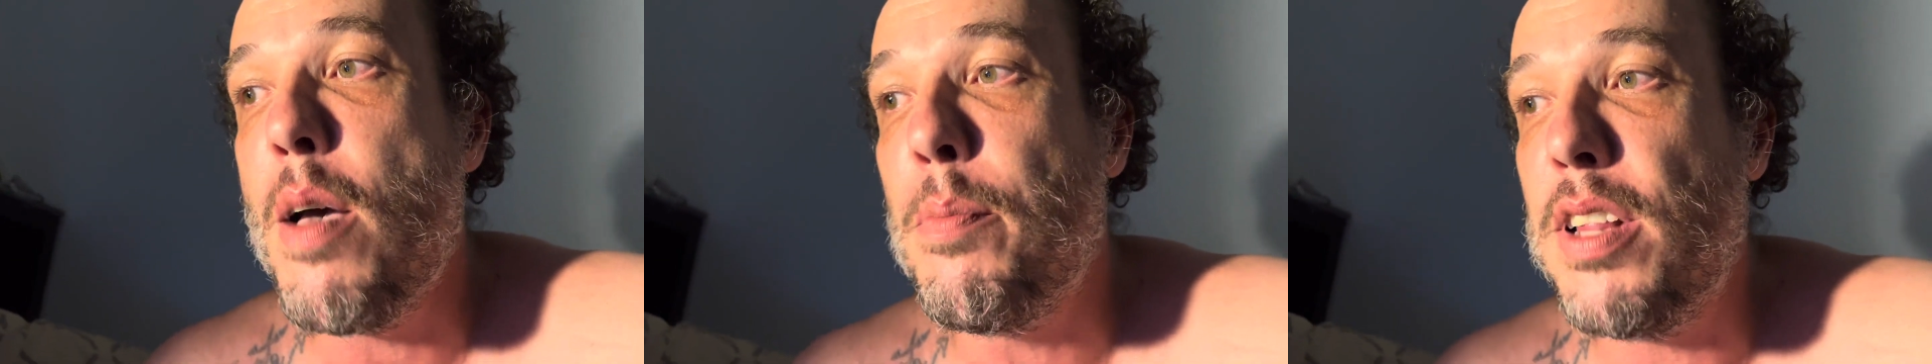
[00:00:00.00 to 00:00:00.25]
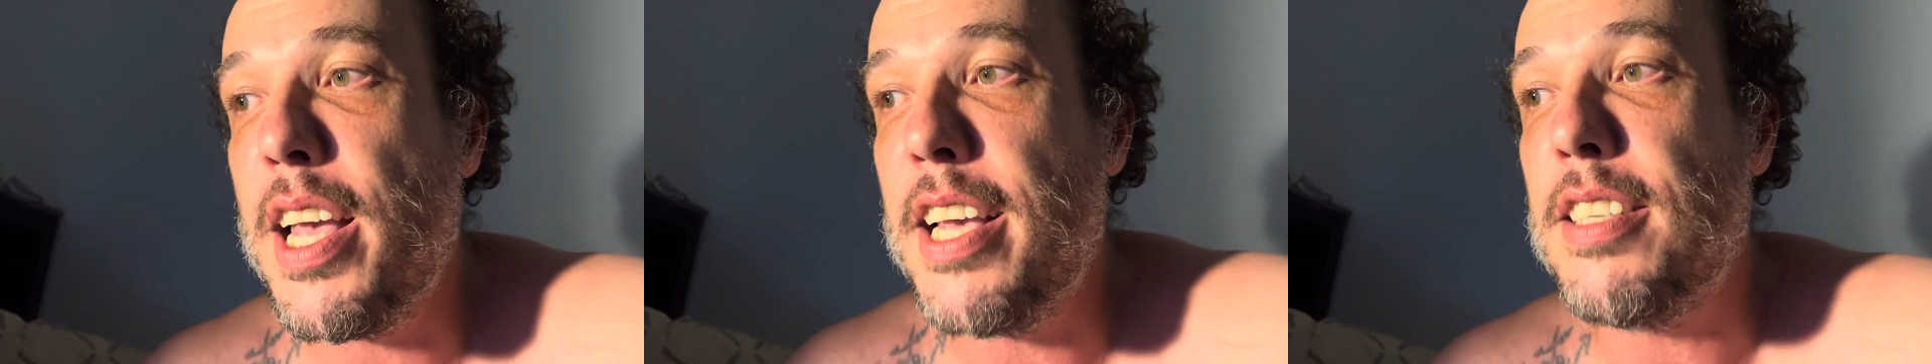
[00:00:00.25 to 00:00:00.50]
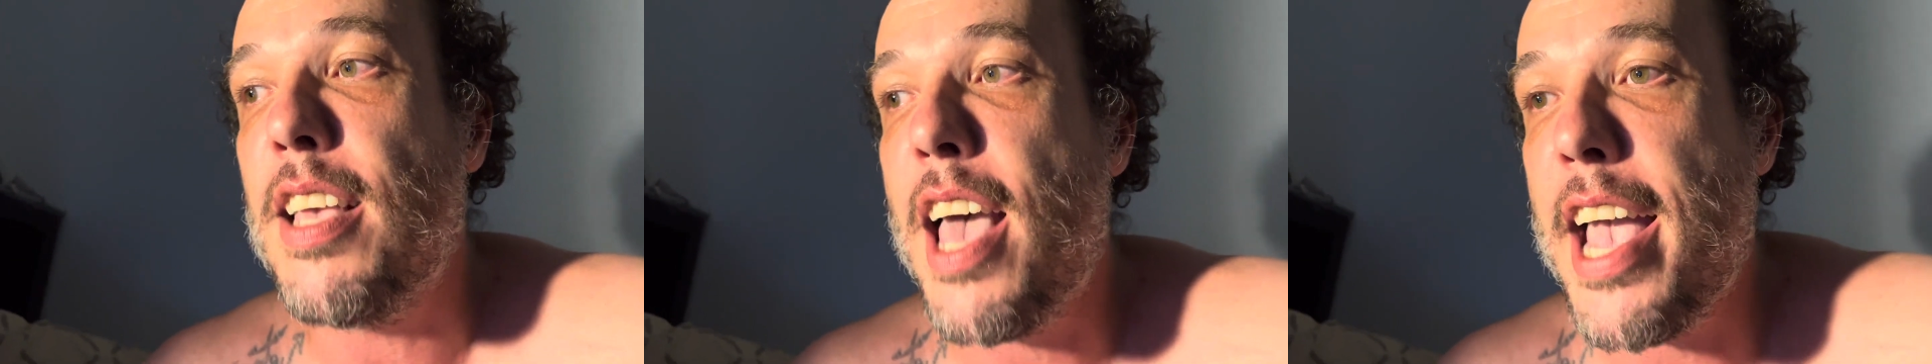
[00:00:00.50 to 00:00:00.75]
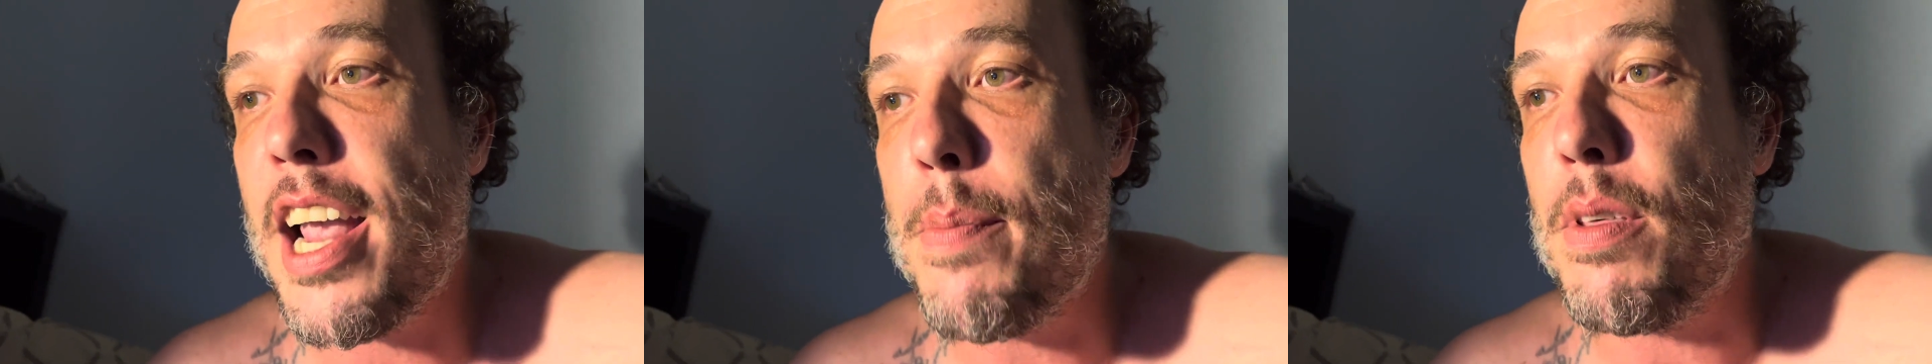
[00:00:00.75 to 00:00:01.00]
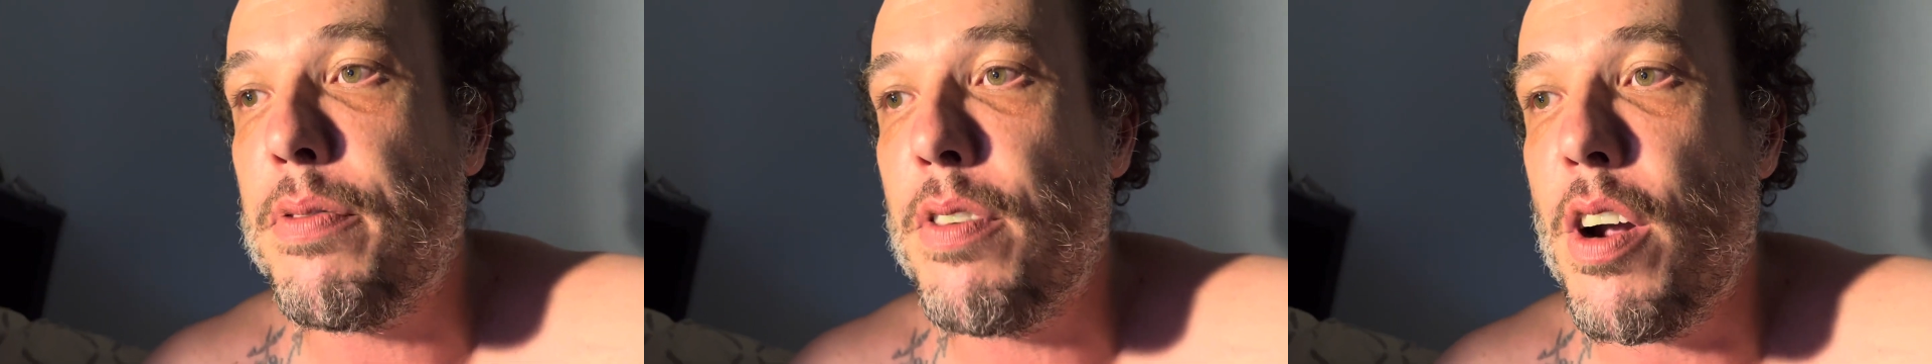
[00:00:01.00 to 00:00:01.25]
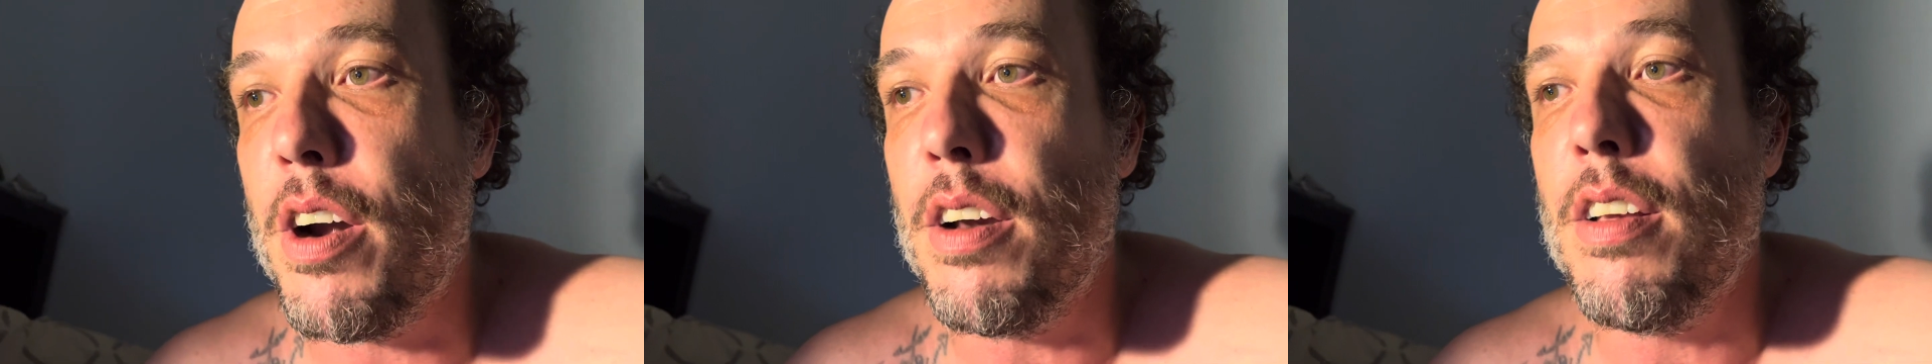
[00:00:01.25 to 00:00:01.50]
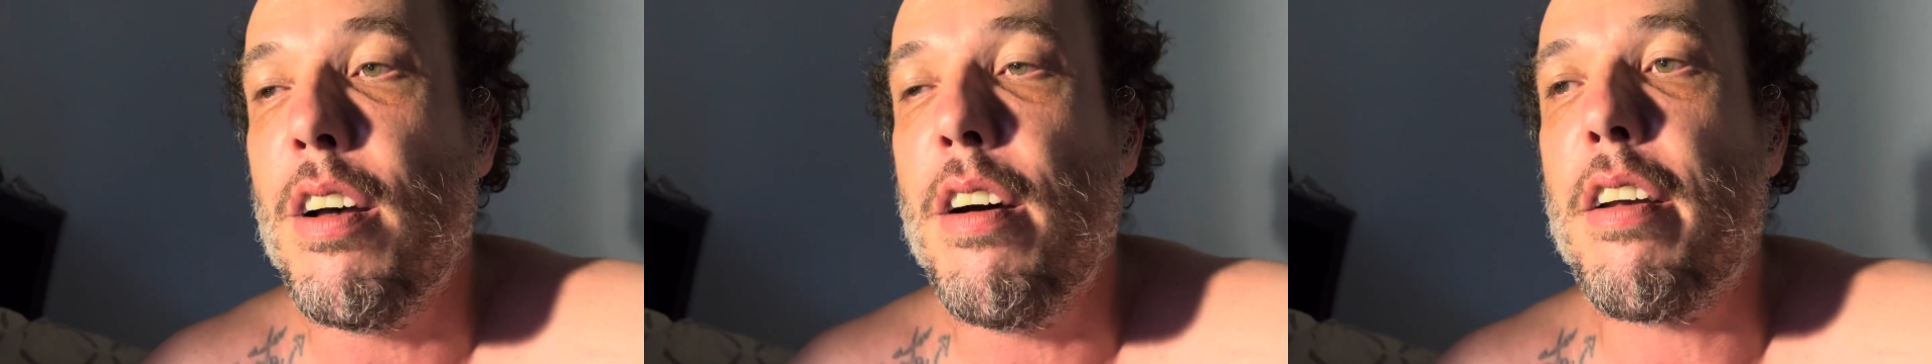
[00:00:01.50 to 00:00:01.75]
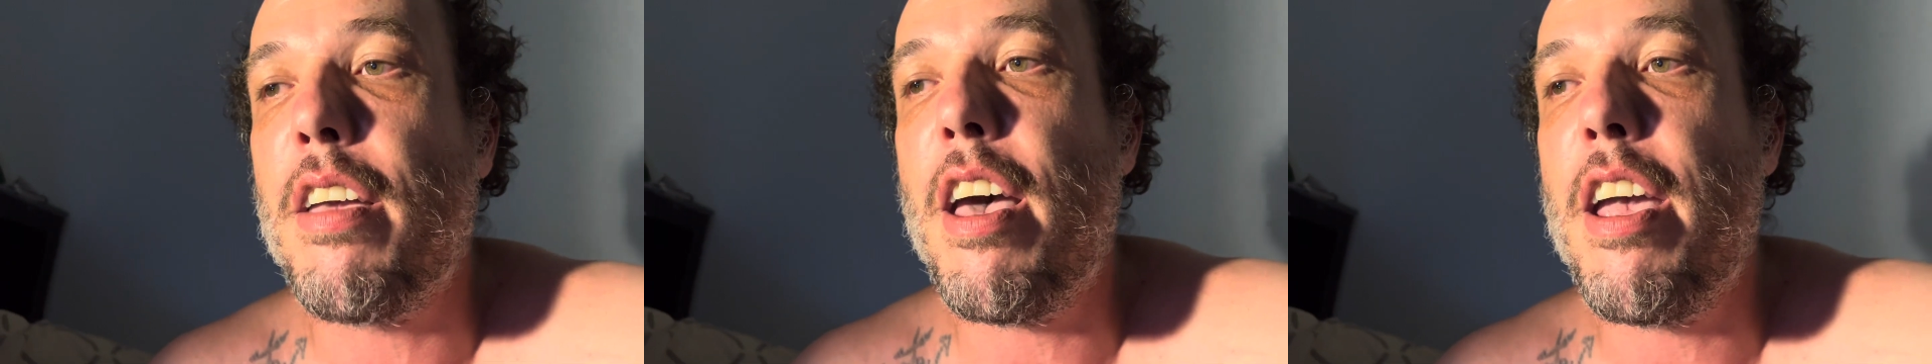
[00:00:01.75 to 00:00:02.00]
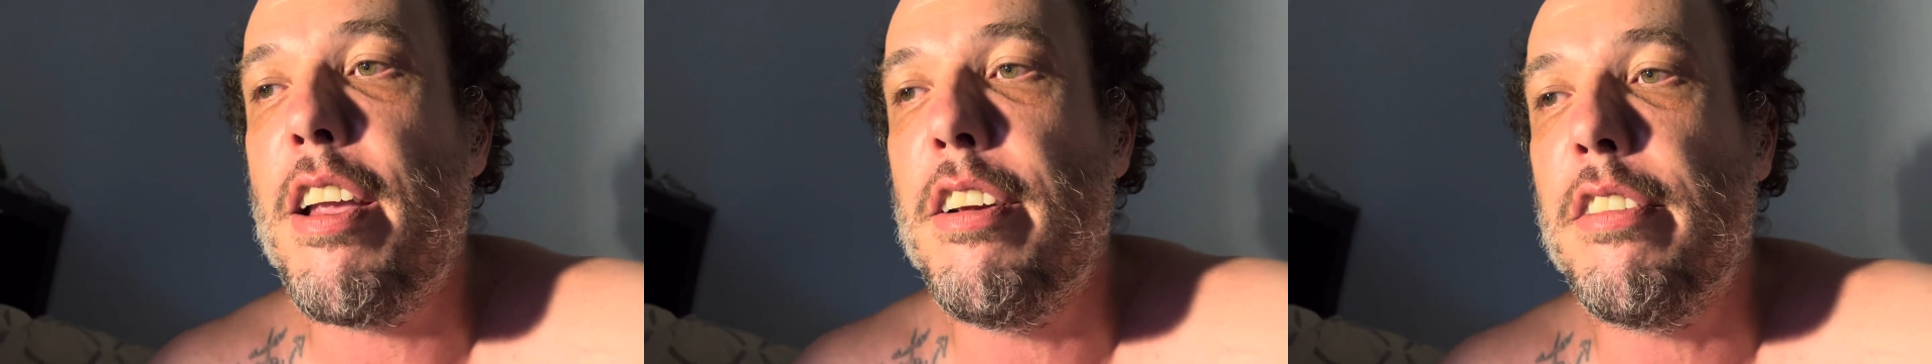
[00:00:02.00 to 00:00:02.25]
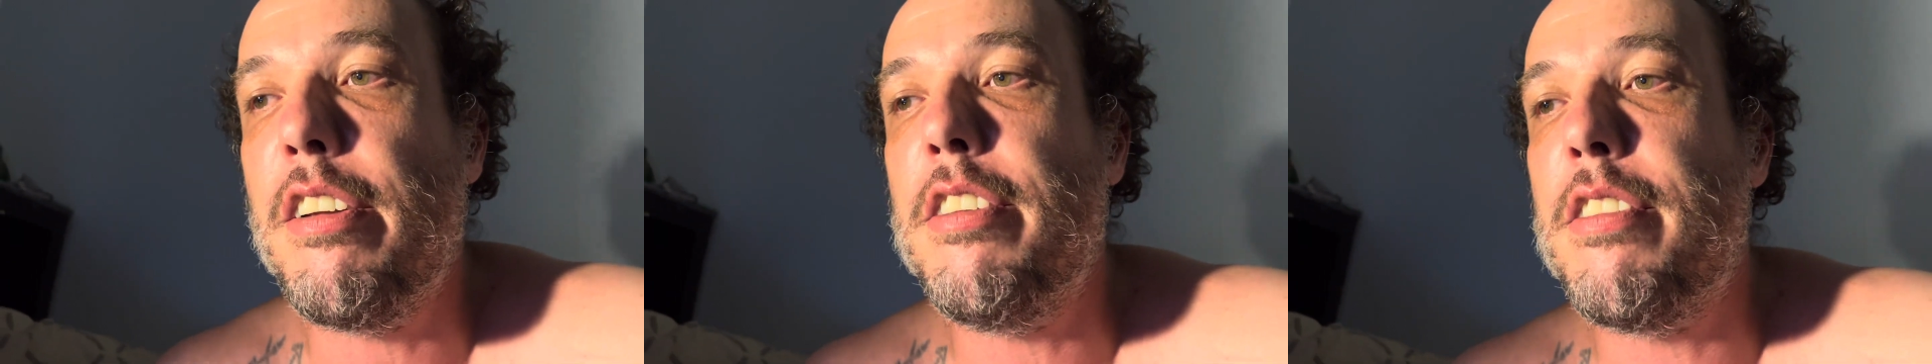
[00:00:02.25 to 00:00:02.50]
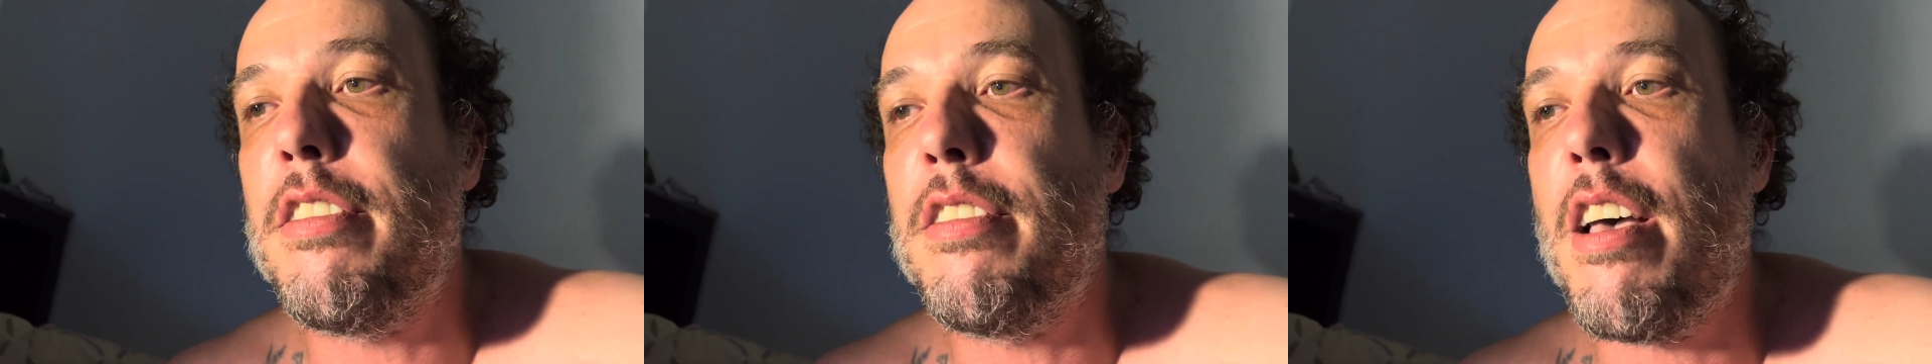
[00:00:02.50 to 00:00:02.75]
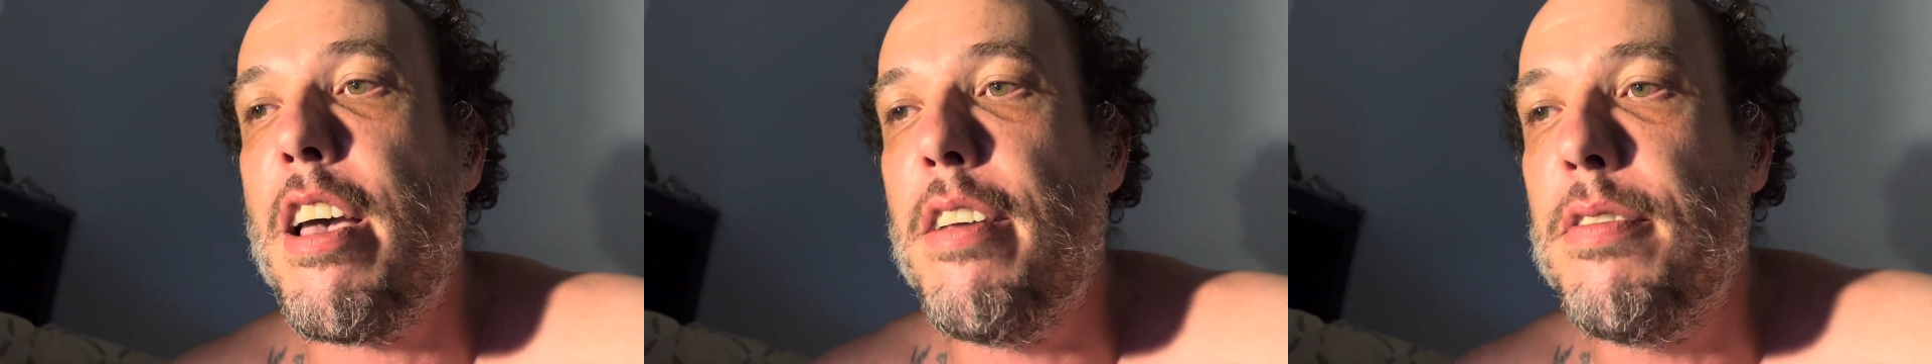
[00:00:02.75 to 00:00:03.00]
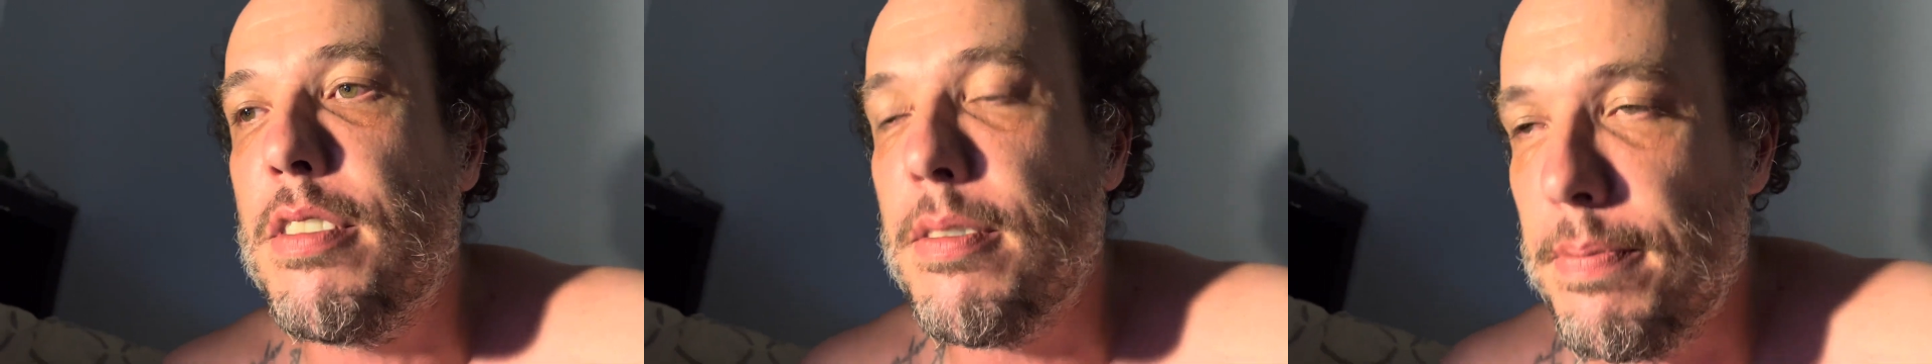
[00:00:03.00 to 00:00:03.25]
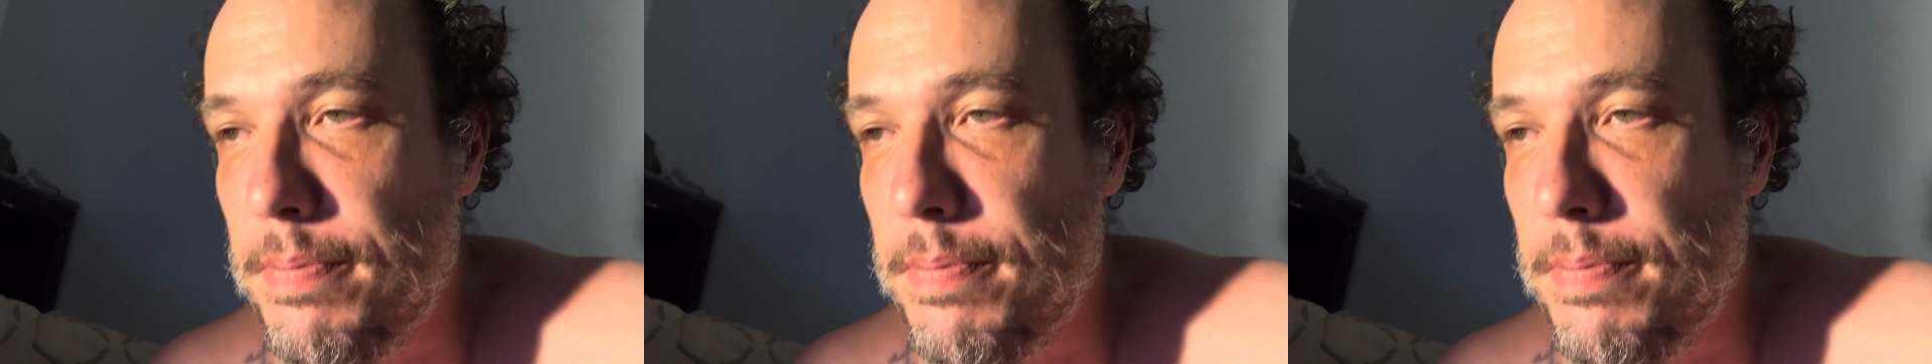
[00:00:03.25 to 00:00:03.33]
Please hang up the phone. Okay, Jesus saves.